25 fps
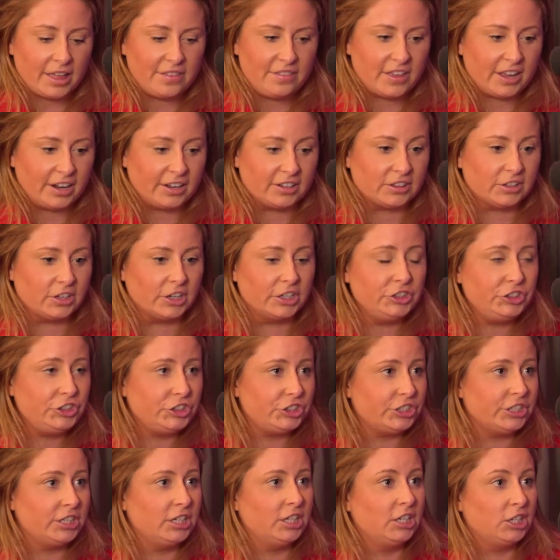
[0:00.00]
And then
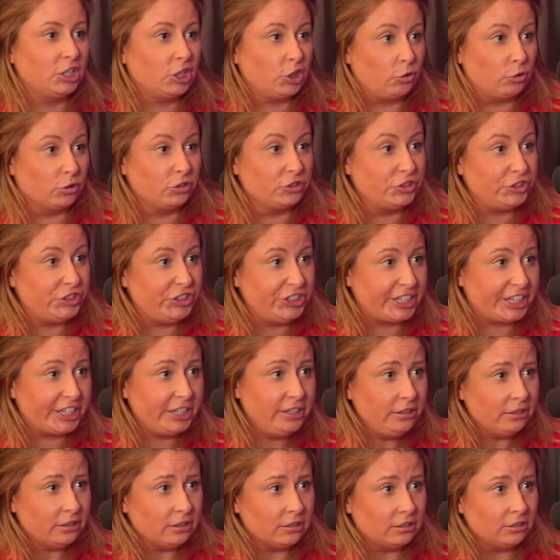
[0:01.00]
lunch, grilled
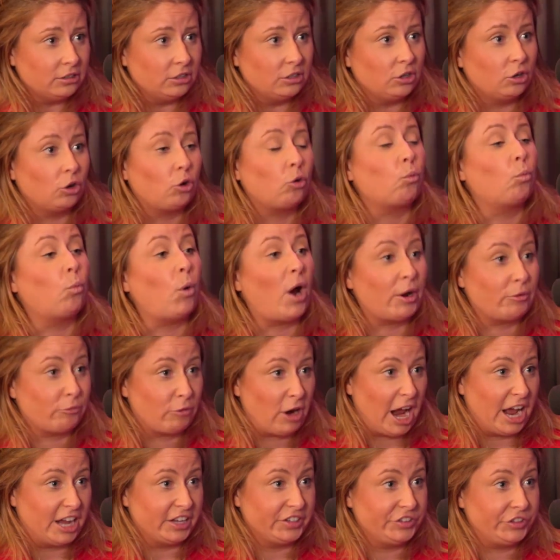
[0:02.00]
chicken, white
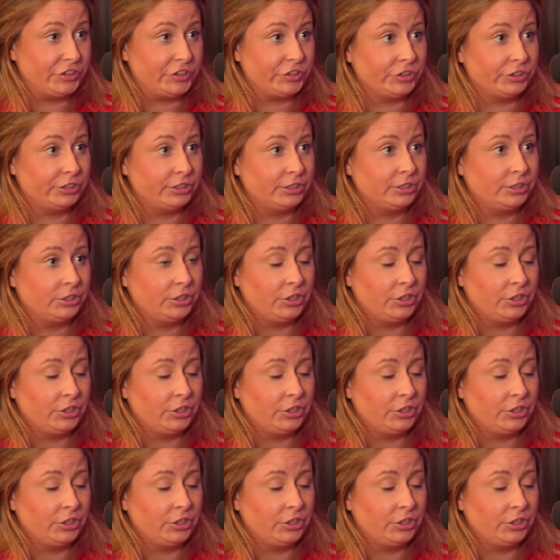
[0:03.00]
rice,